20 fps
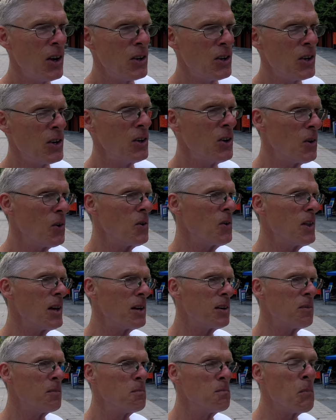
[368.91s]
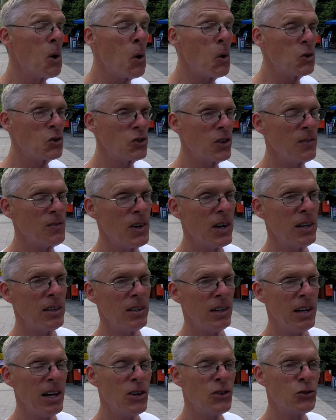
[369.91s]
you know that most of
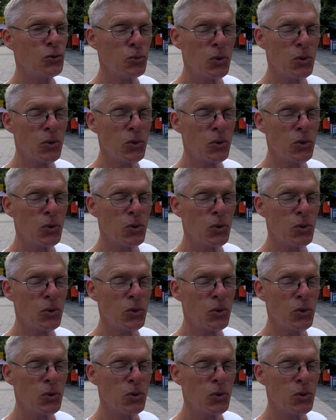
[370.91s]
it is